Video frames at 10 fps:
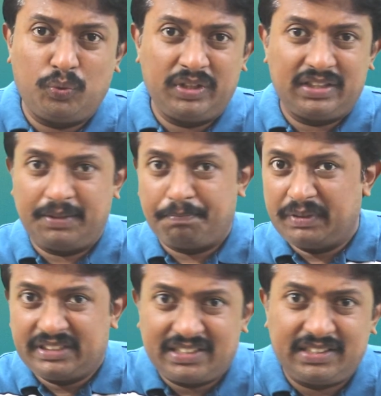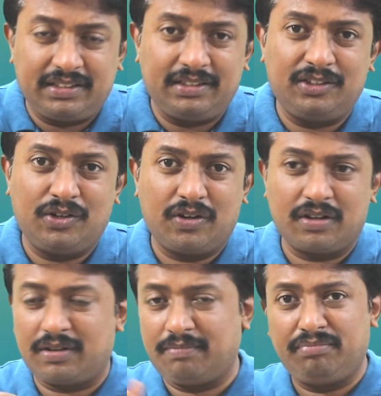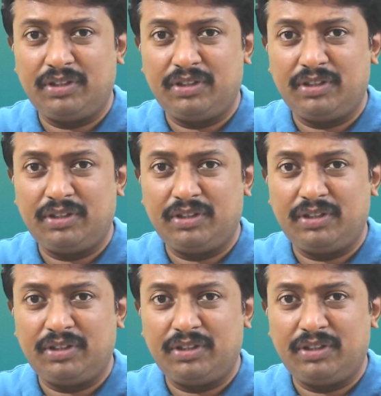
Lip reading: with the piston or,